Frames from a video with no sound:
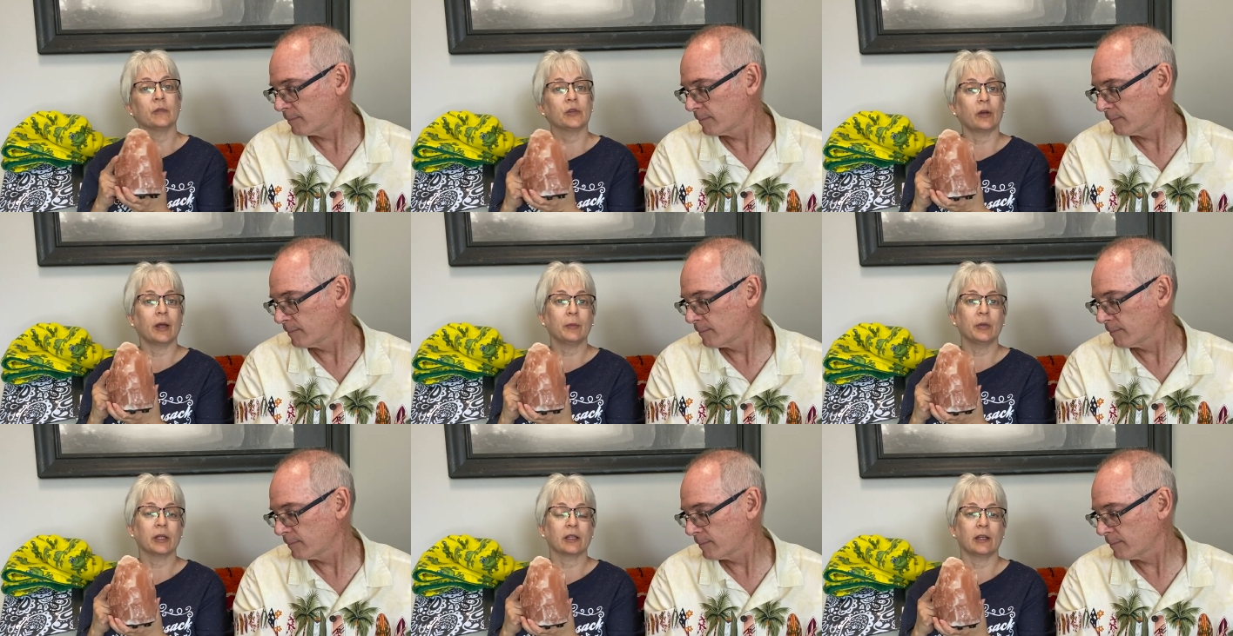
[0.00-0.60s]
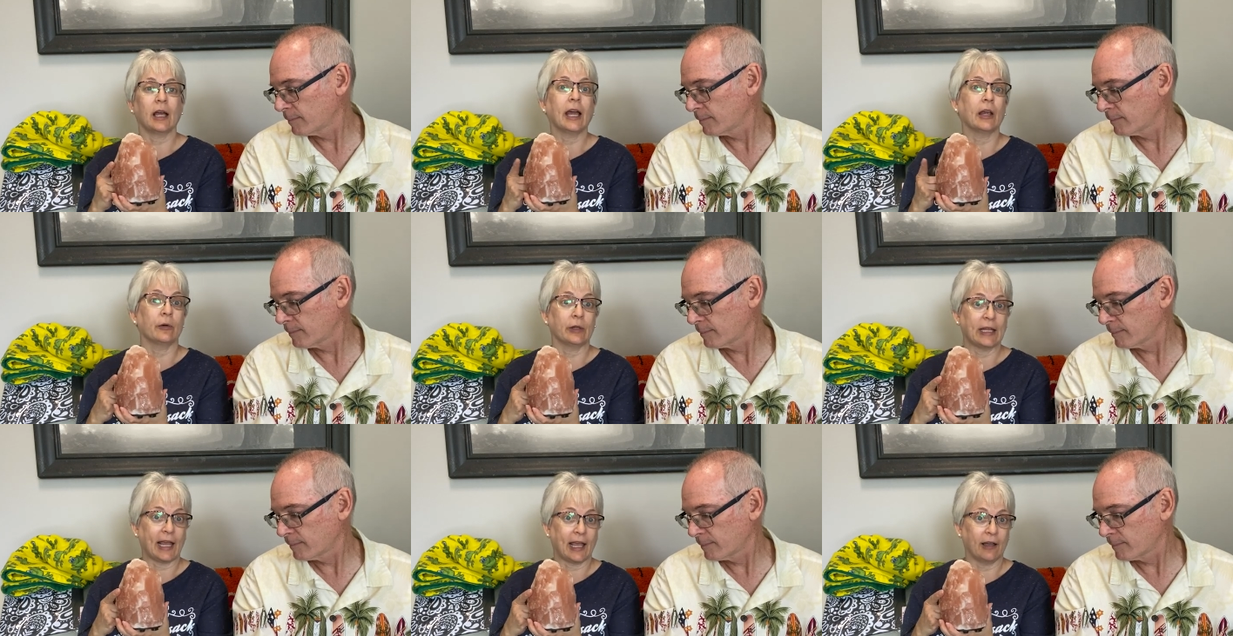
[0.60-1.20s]
Speaker 1: so I picked, I
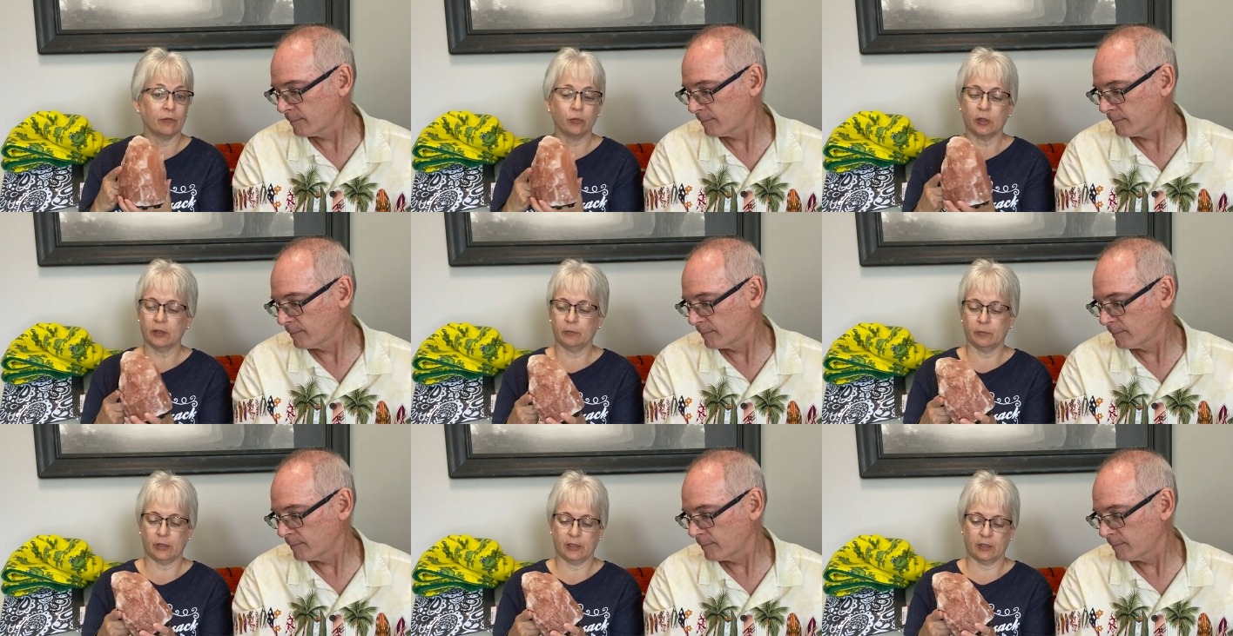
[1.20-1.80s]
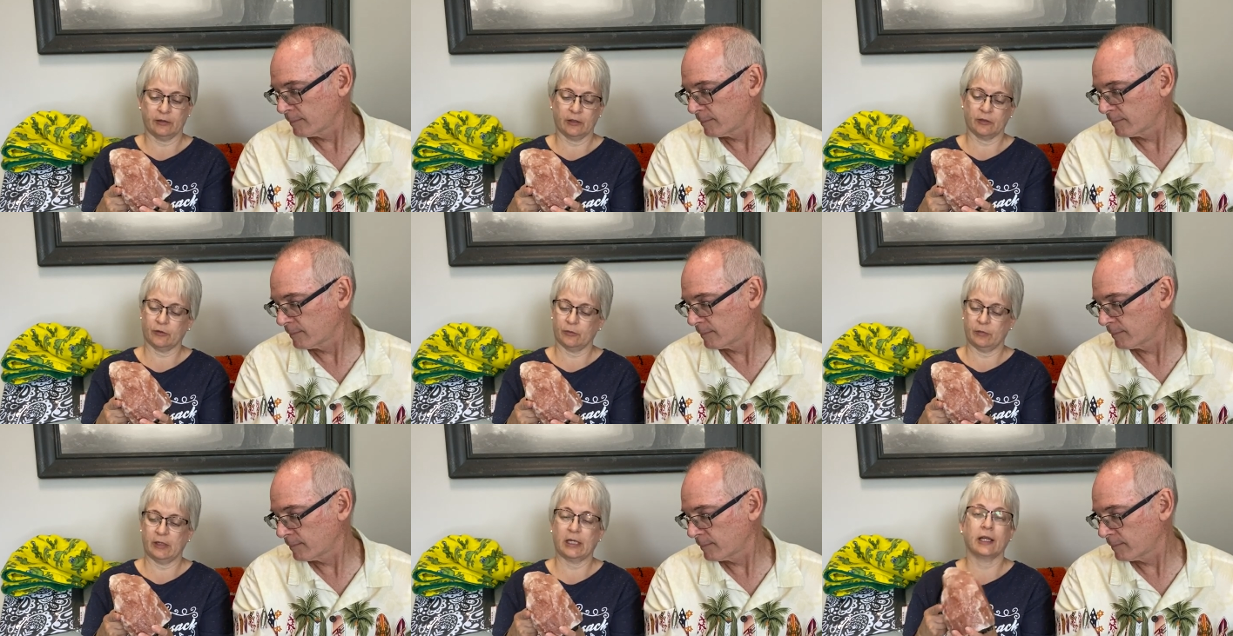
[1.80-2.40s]
already have one, but this
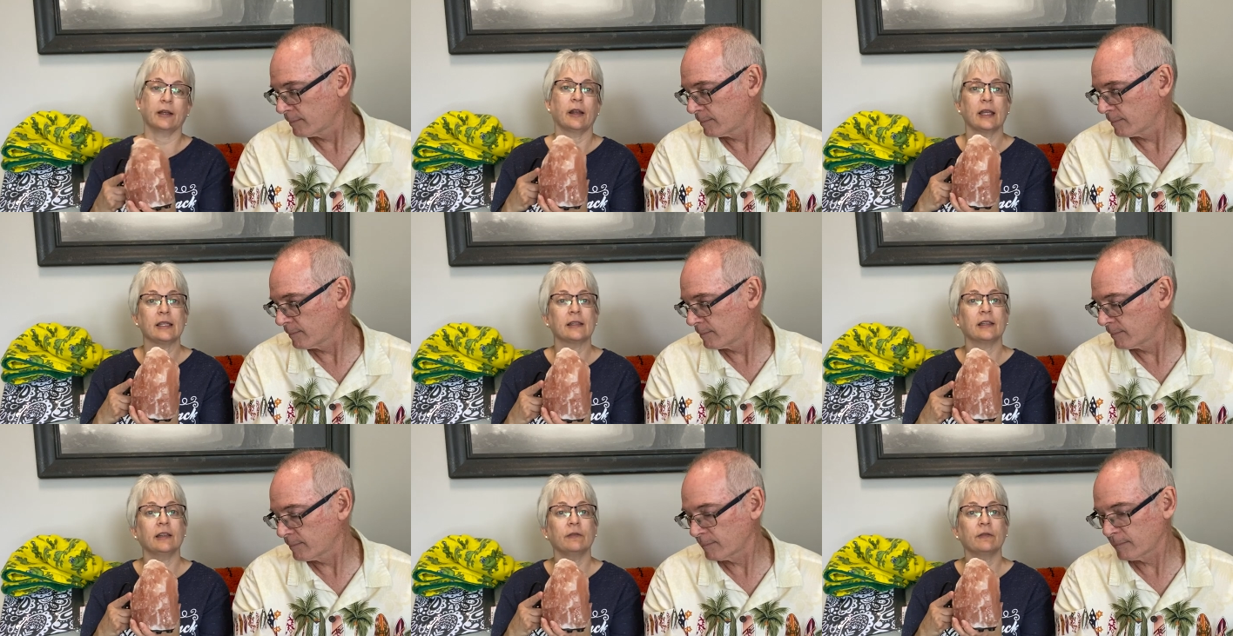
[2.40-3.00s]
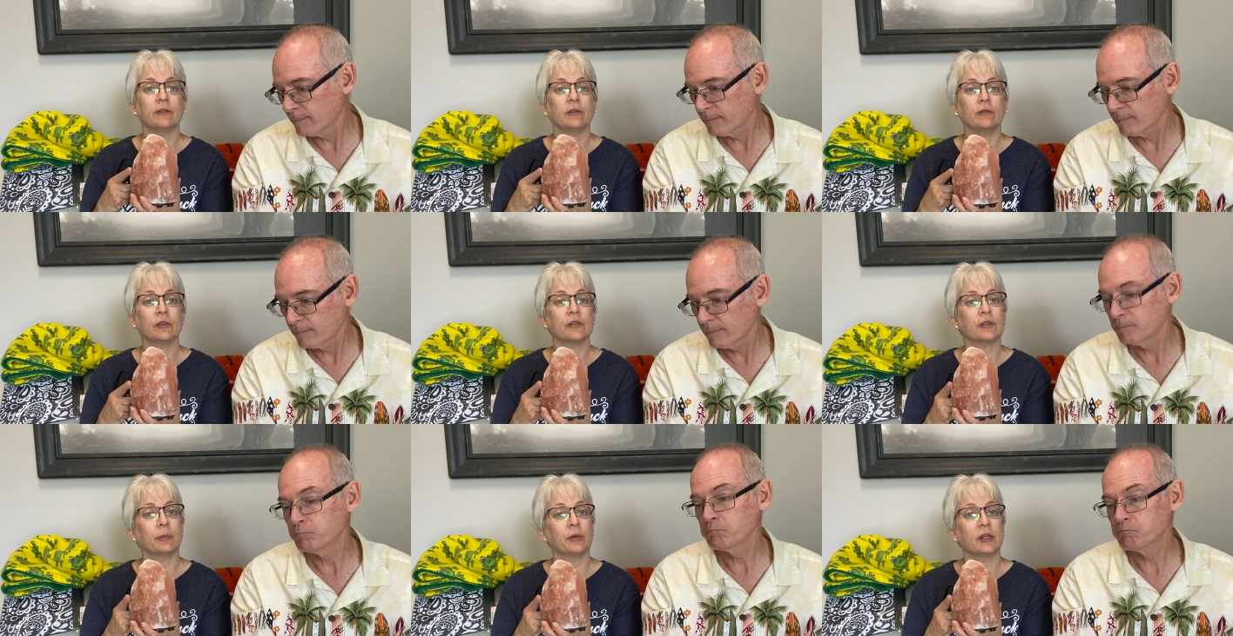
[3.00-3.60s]
will make a nice gift for
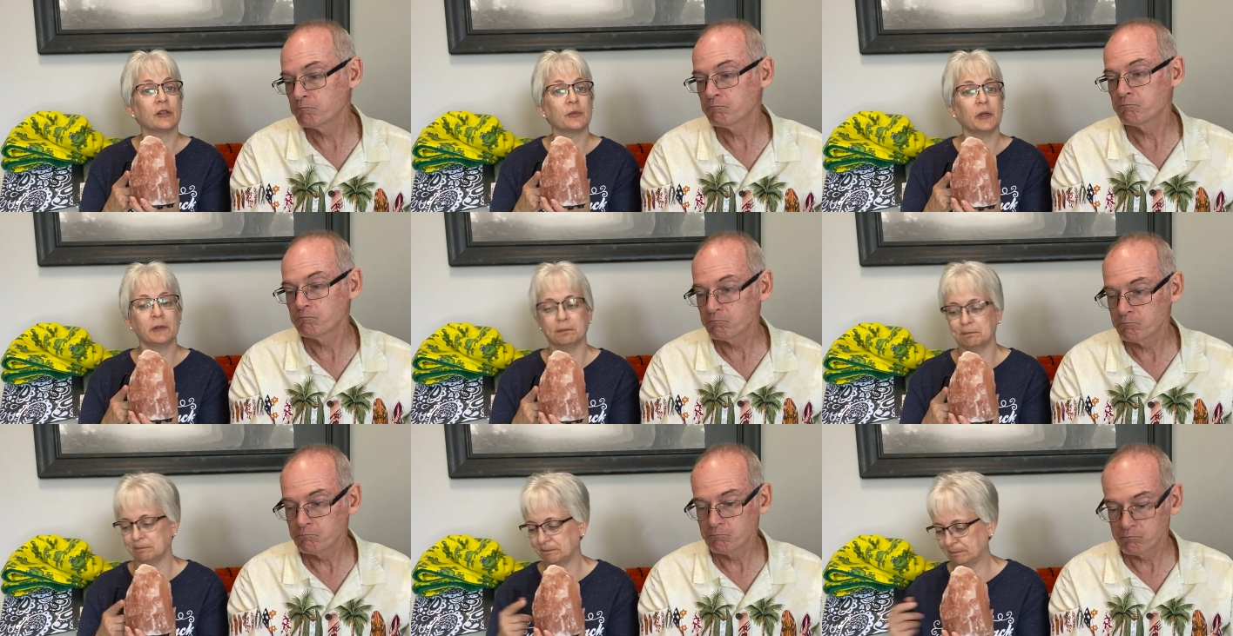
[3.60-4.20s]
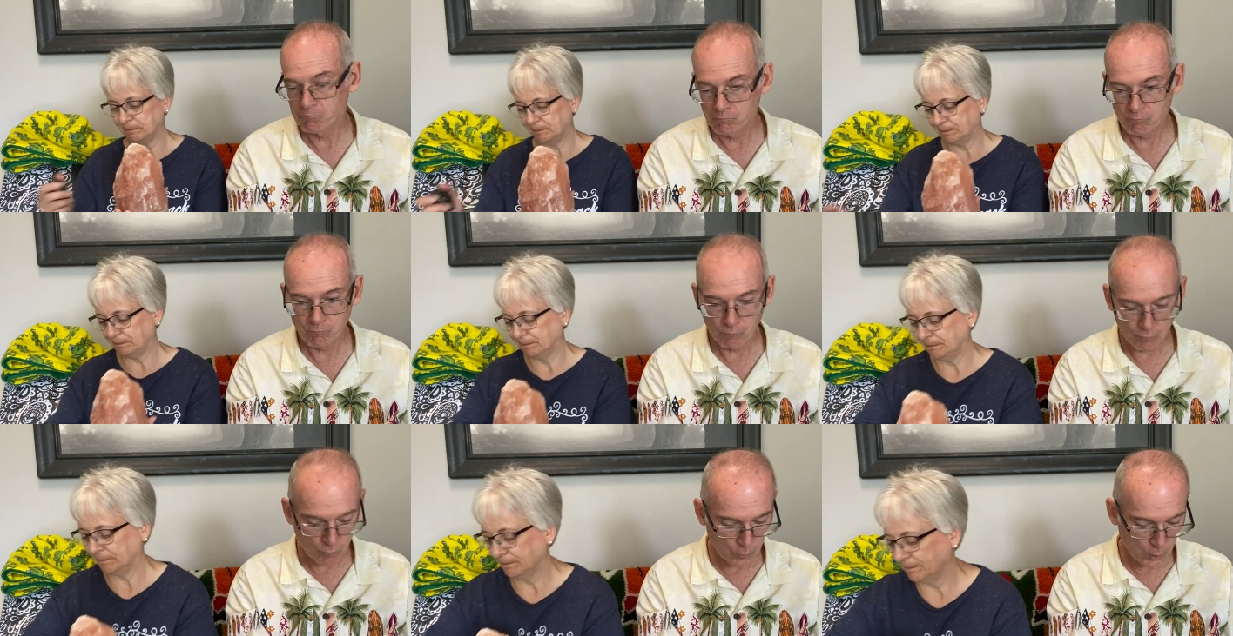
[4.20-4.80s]
someone as well.
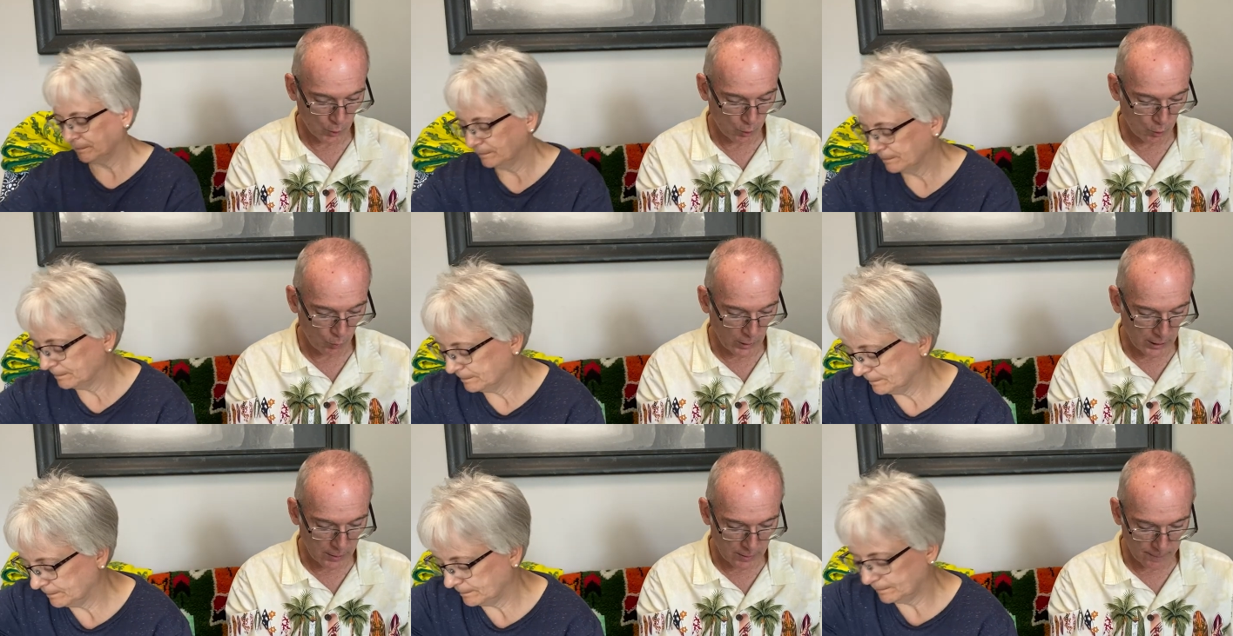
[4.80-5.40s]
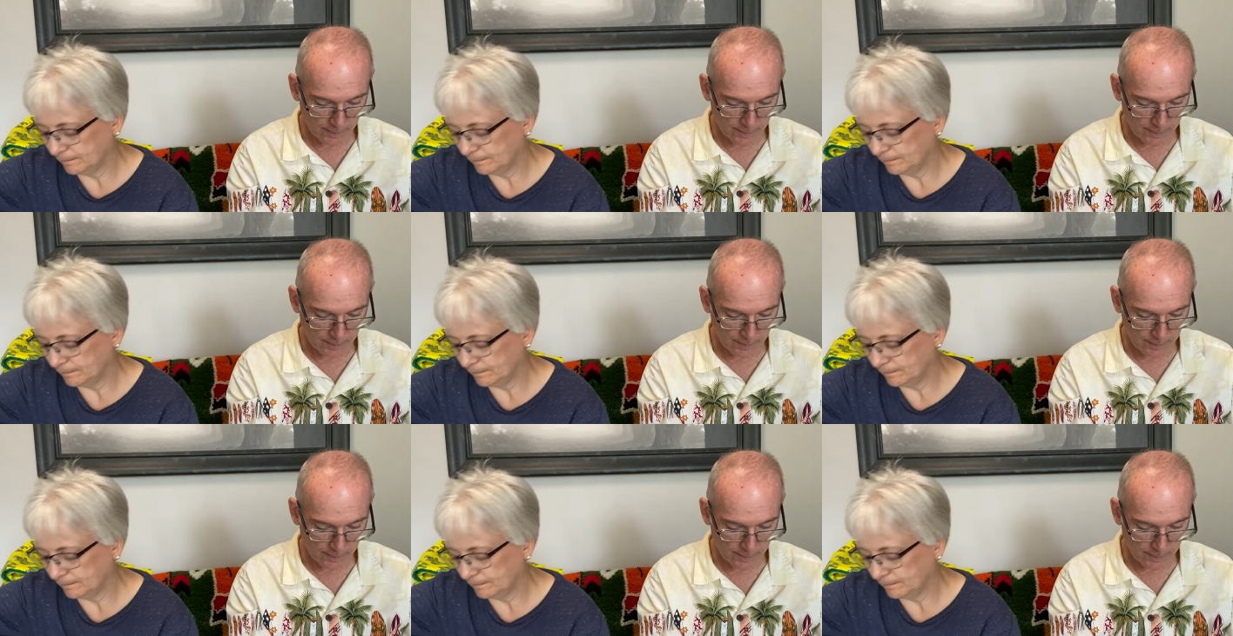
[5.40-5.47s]
Sweet.